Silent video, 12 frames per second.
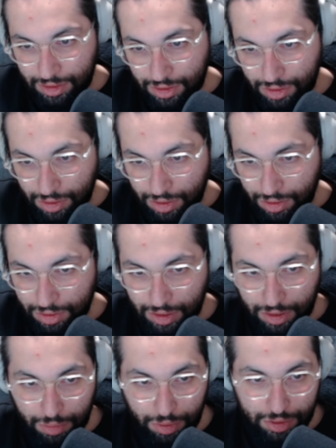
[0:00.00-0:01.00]
Look, it looks like
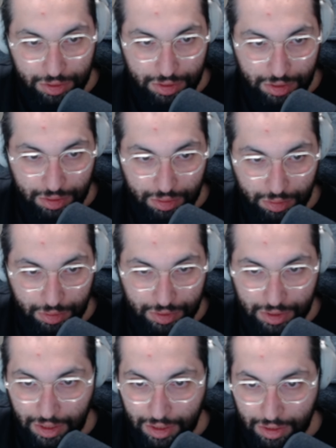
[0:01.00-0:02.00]
it works. We've
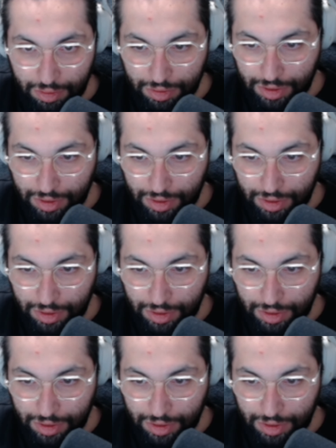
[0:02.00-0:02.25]
set it.